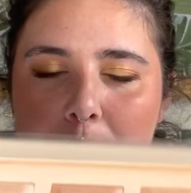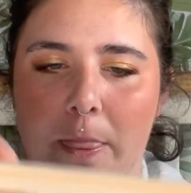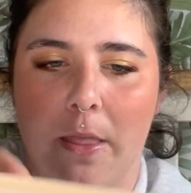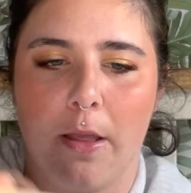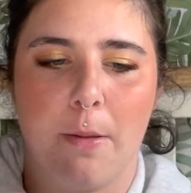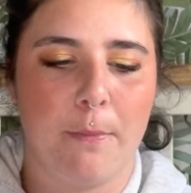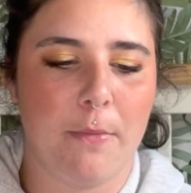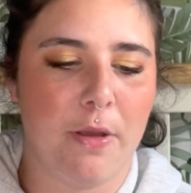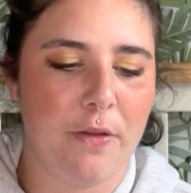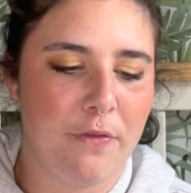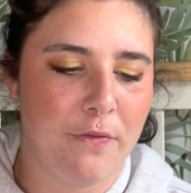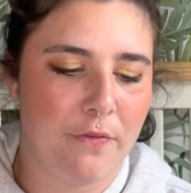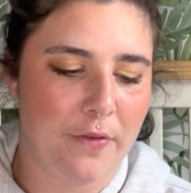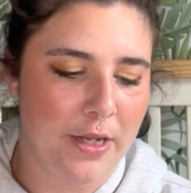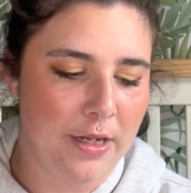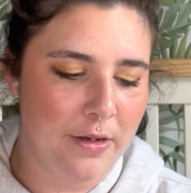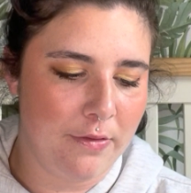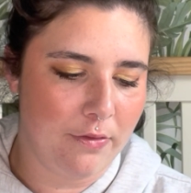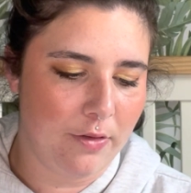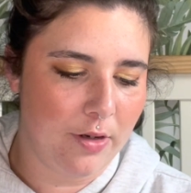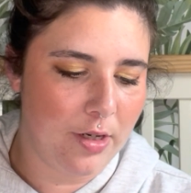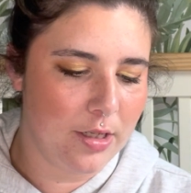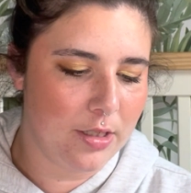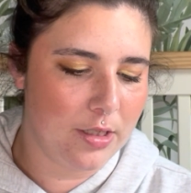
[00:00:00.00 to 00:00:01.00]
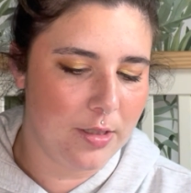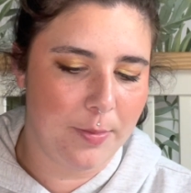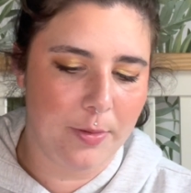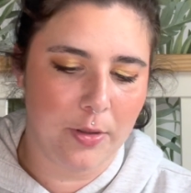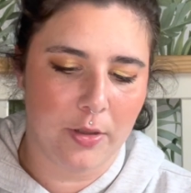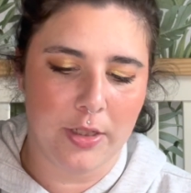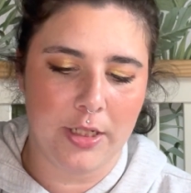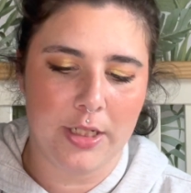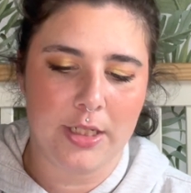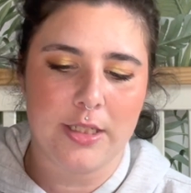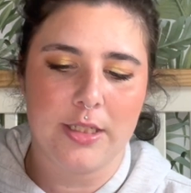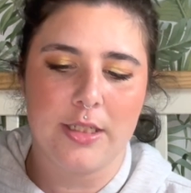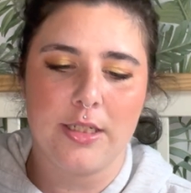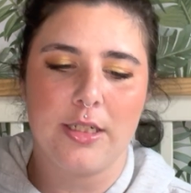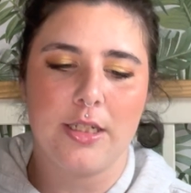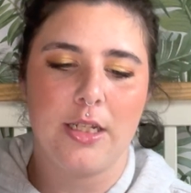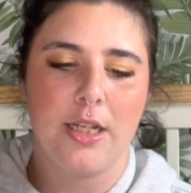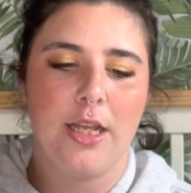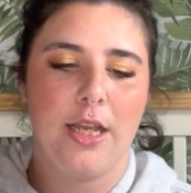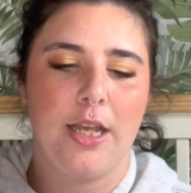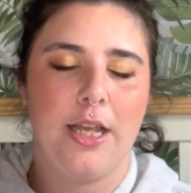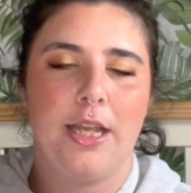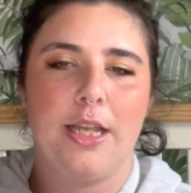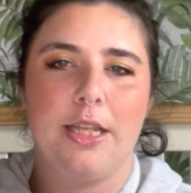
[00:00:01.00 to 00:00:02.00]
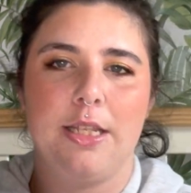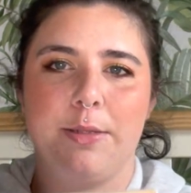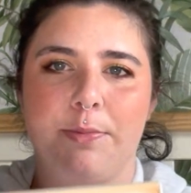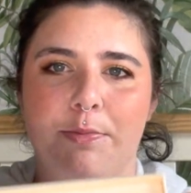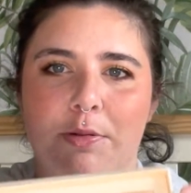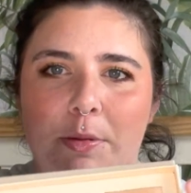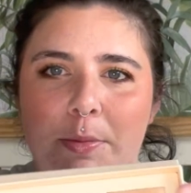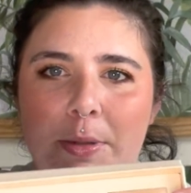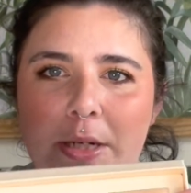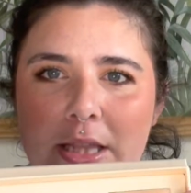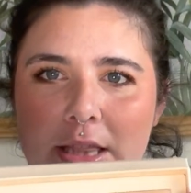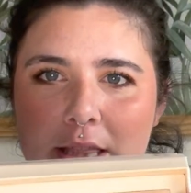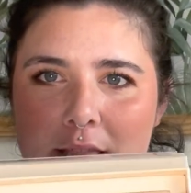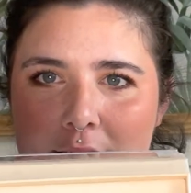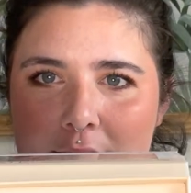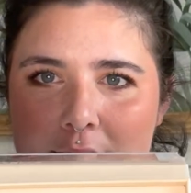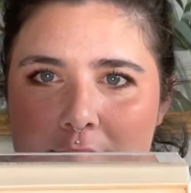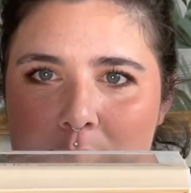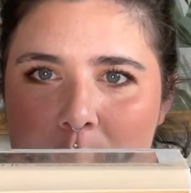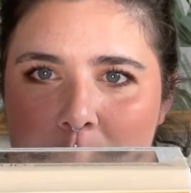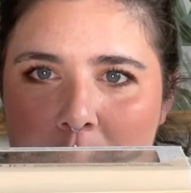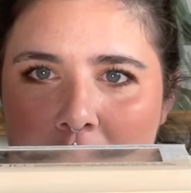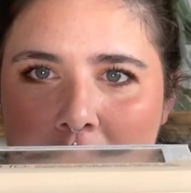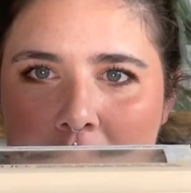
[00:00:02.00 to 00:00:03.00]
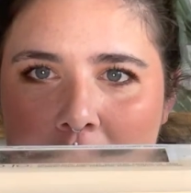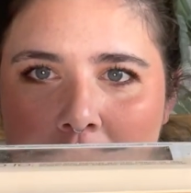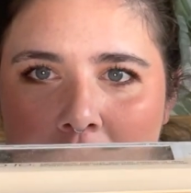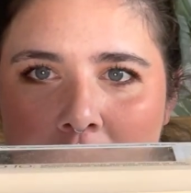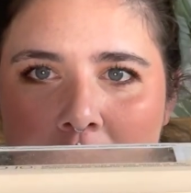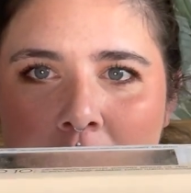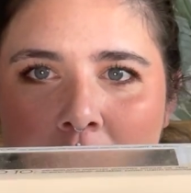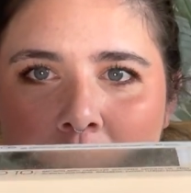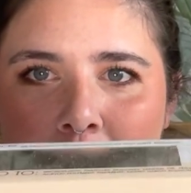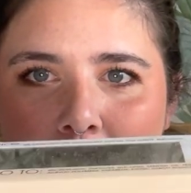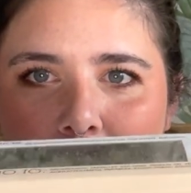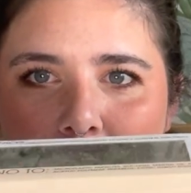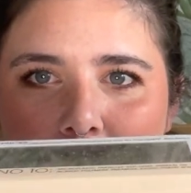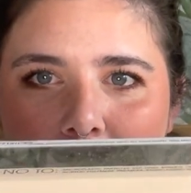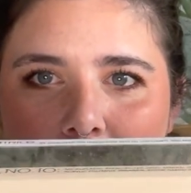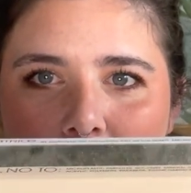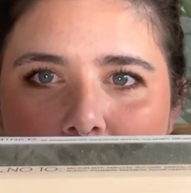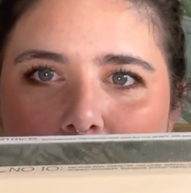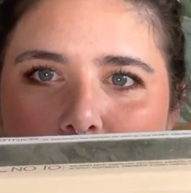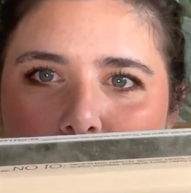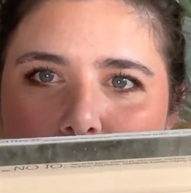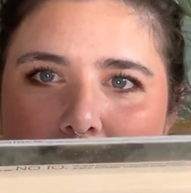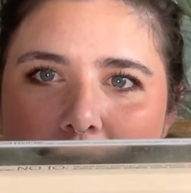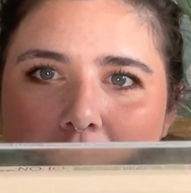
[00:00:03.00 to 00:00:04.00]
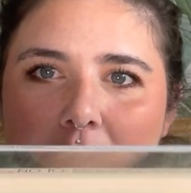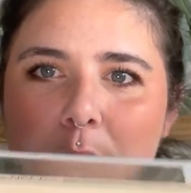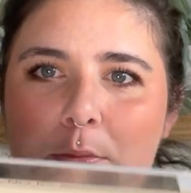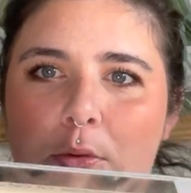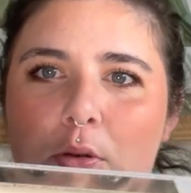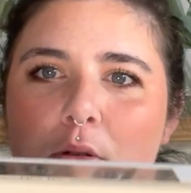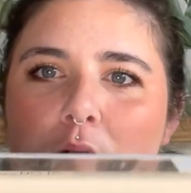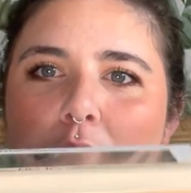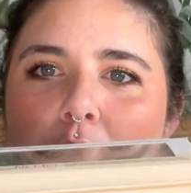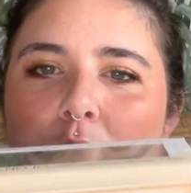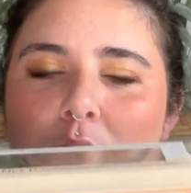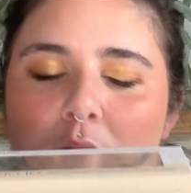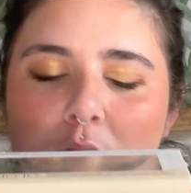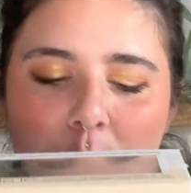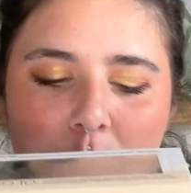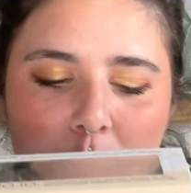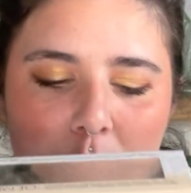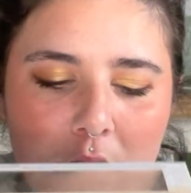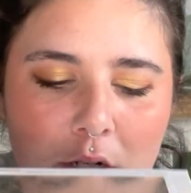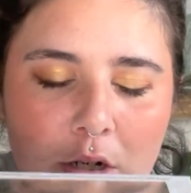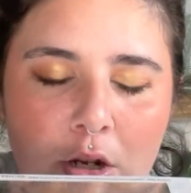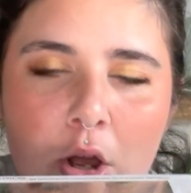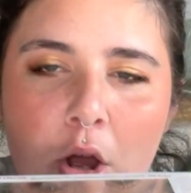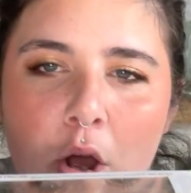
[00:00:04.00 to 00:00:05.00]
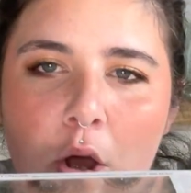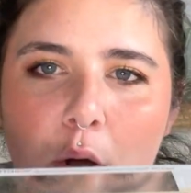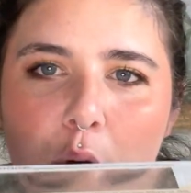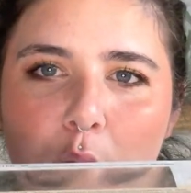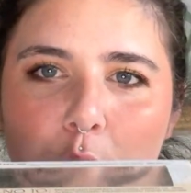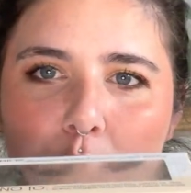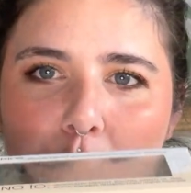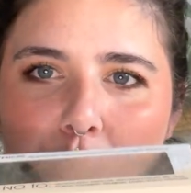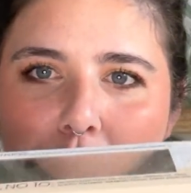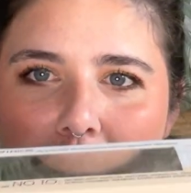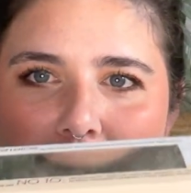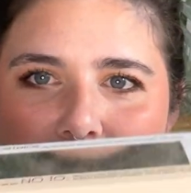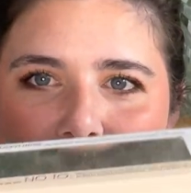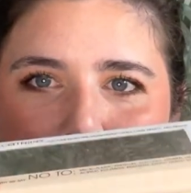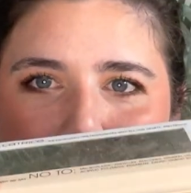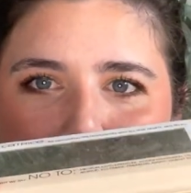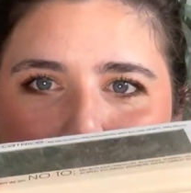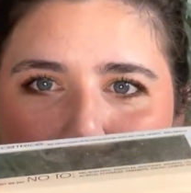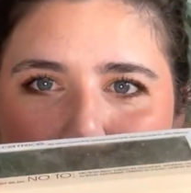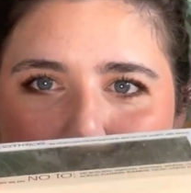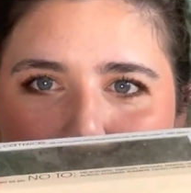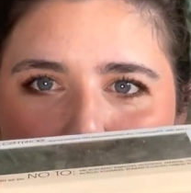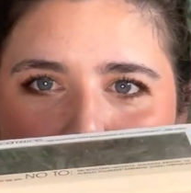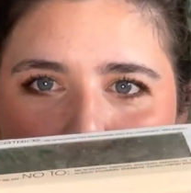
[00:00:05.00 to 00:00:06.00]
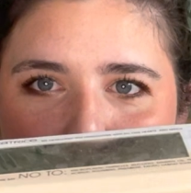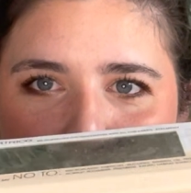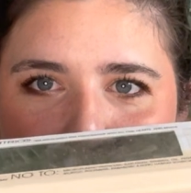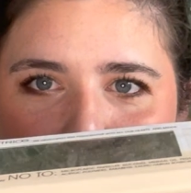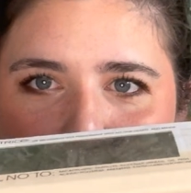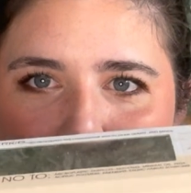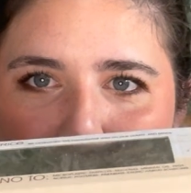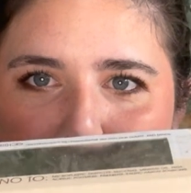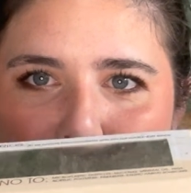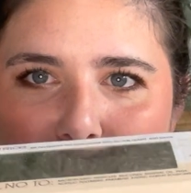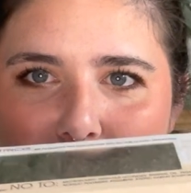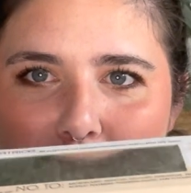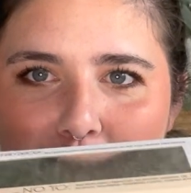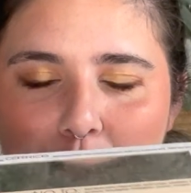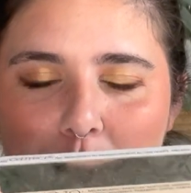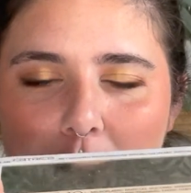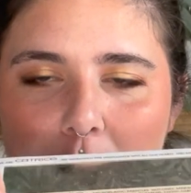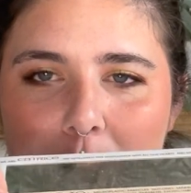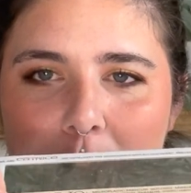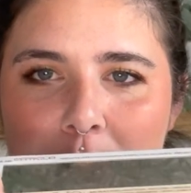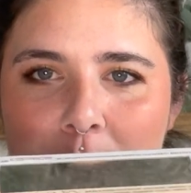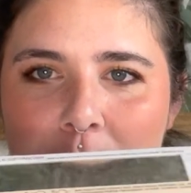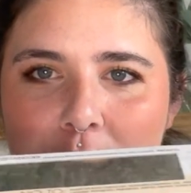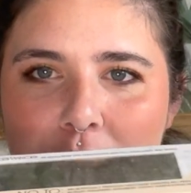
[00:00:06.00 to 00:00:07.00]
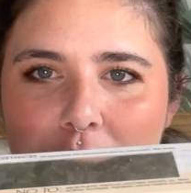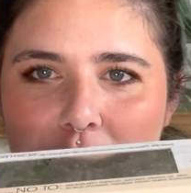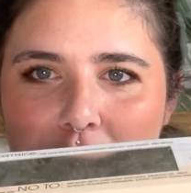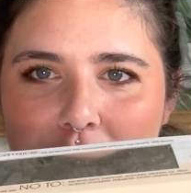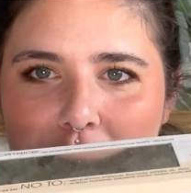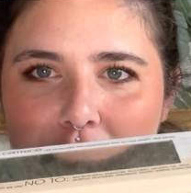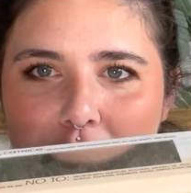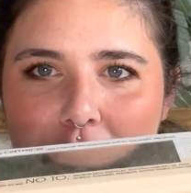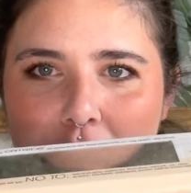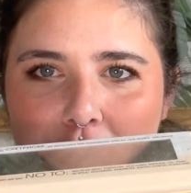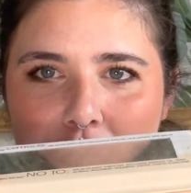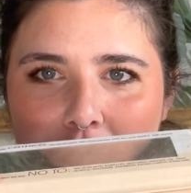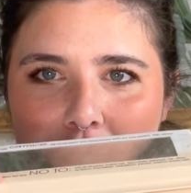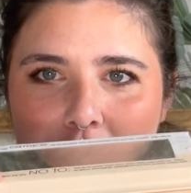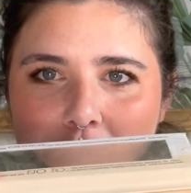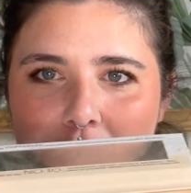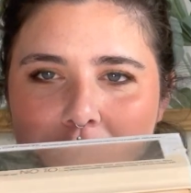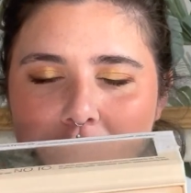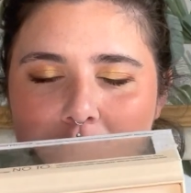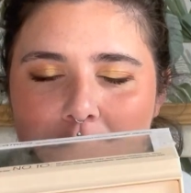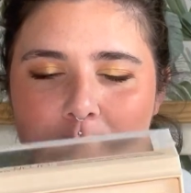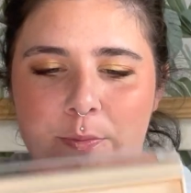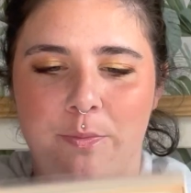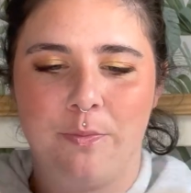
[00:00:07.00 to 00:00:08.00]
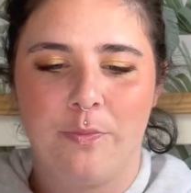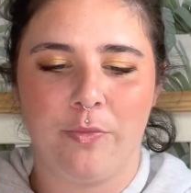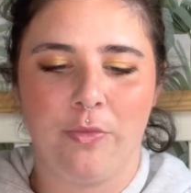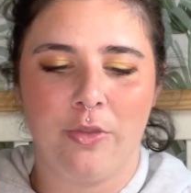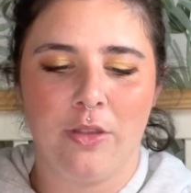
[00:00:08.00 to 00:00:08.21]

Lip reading: My favourite, to be honest, is probably this one here, a little bit slightly more golden one, or I take my brush and just swipe them across the 3 of them,